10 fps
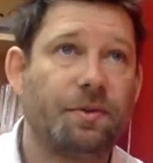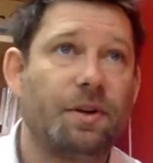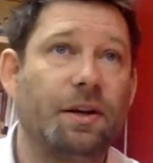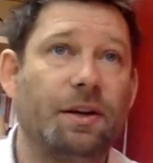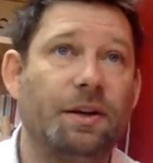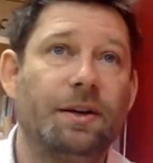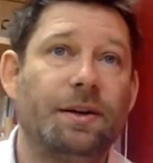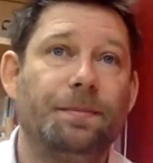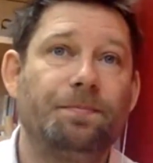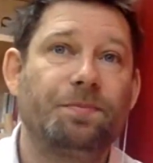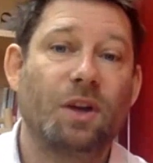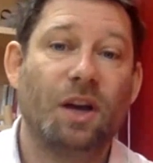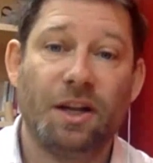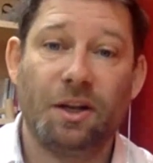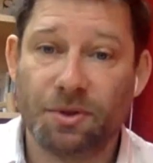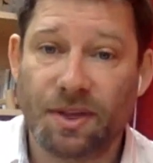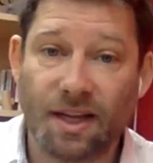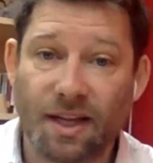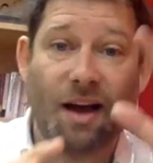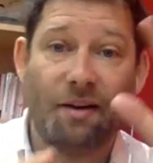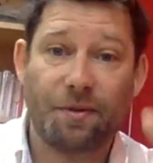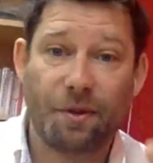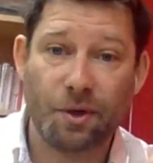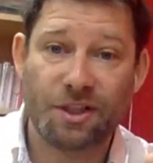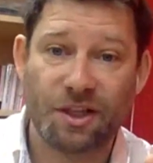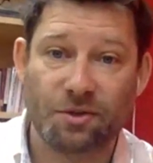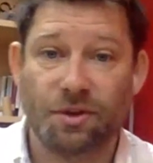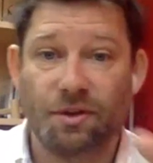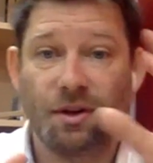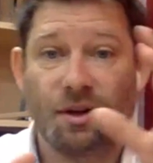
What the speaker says: uh, Oedipus. And they have three children.